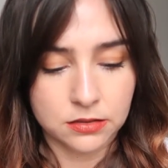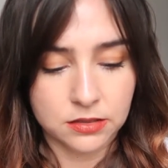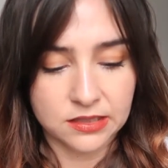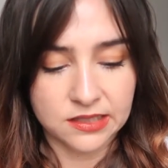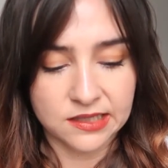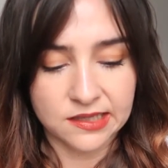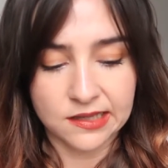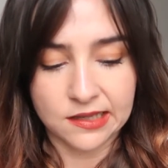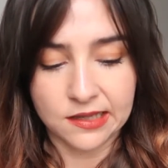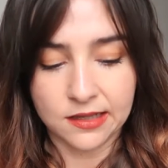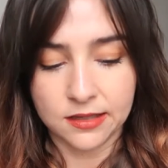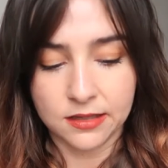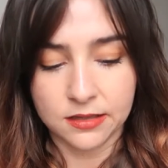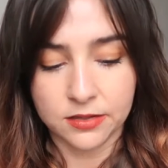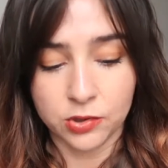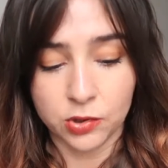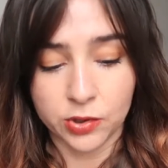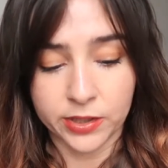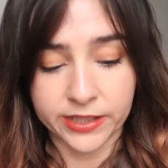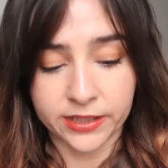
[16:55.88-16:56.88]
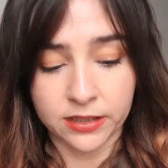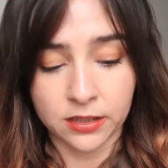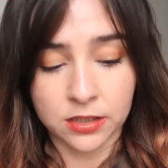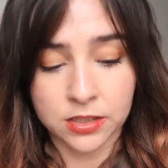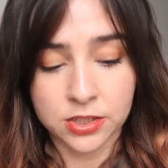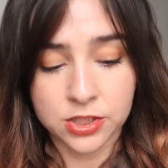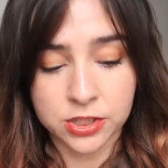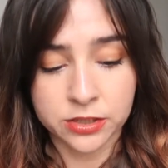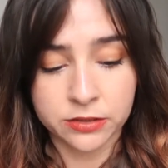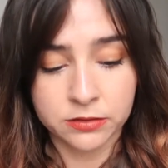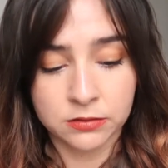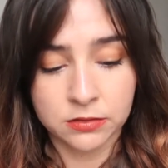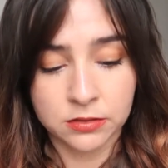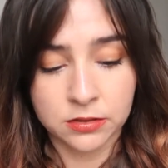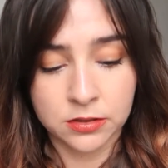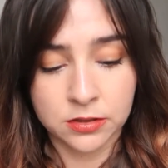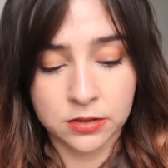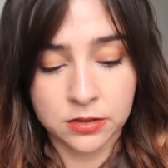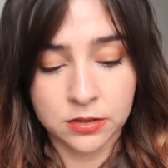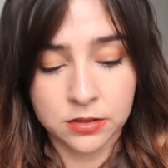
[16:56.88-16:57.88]
not English,
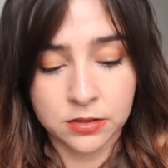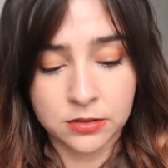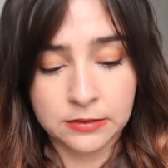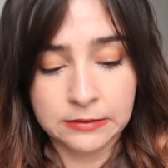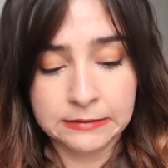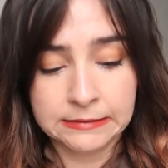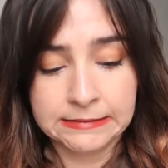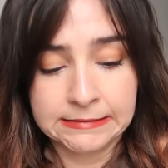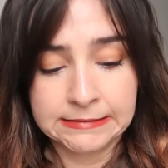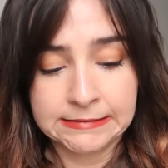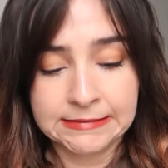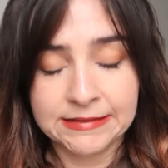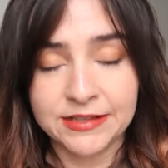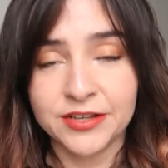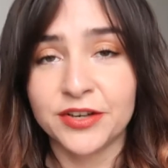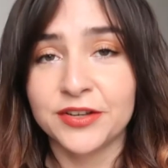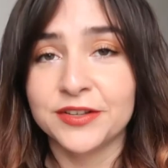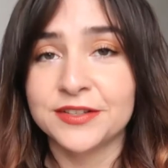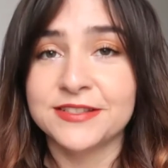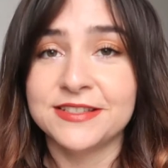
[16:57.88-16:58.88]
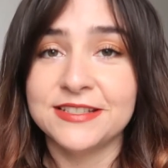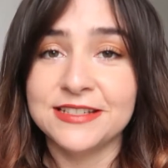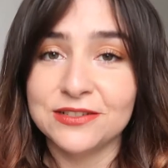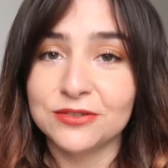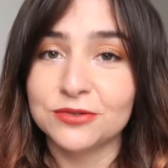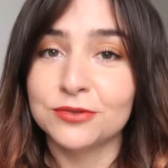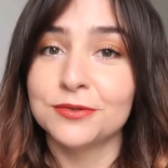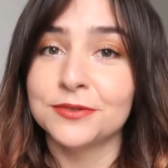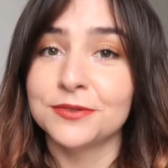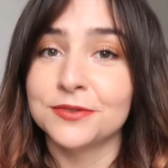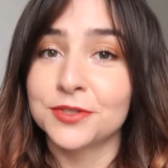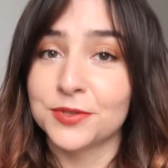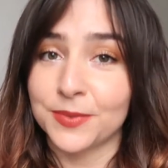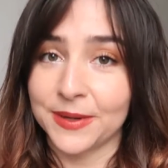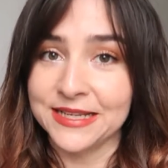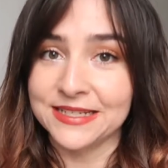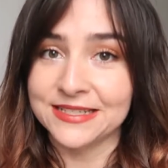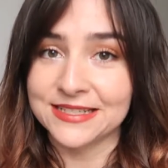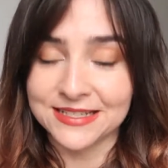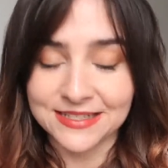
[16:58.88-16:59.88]

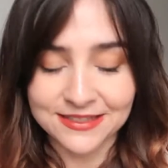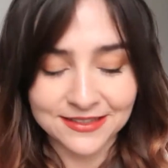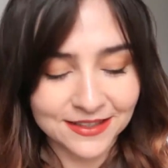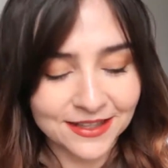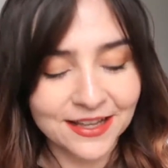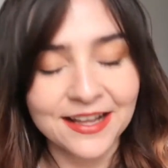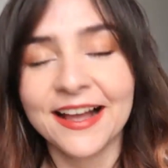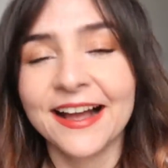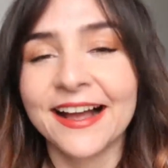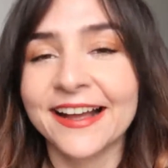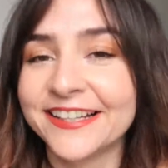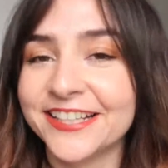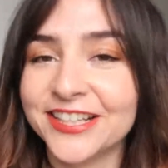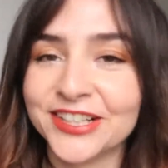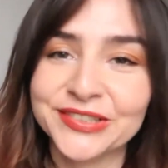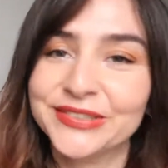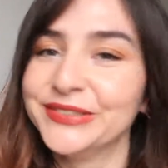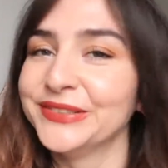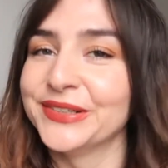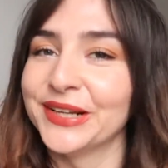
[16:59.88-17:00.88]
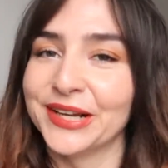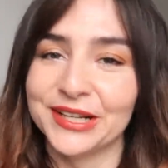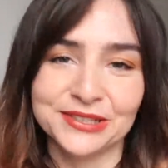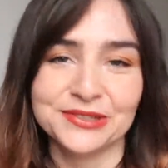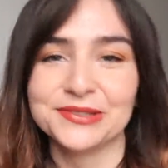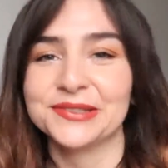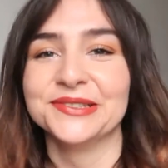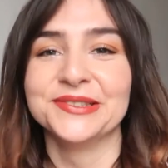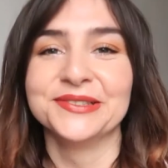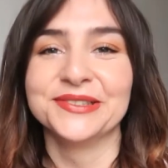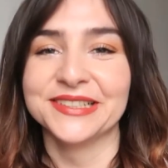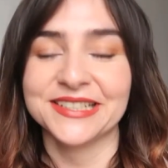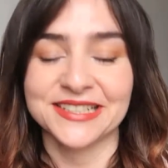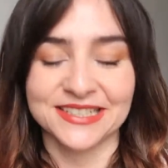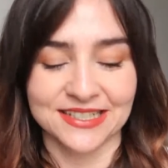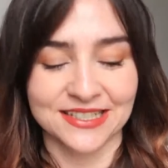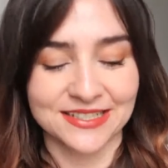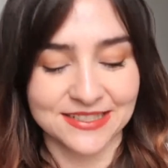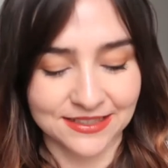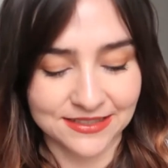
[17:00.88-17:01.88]
020. I don't know what it
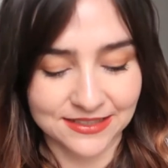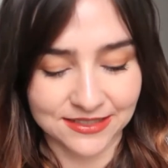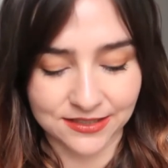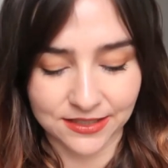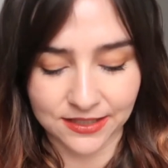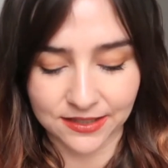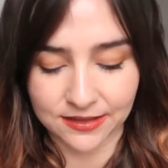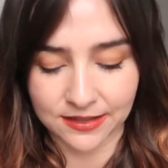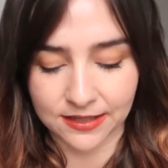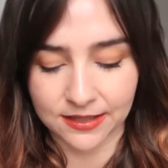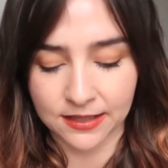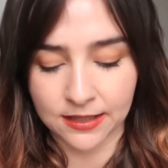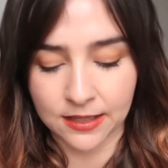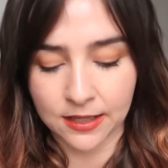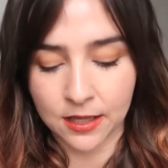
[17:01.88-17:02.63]
says underneath it,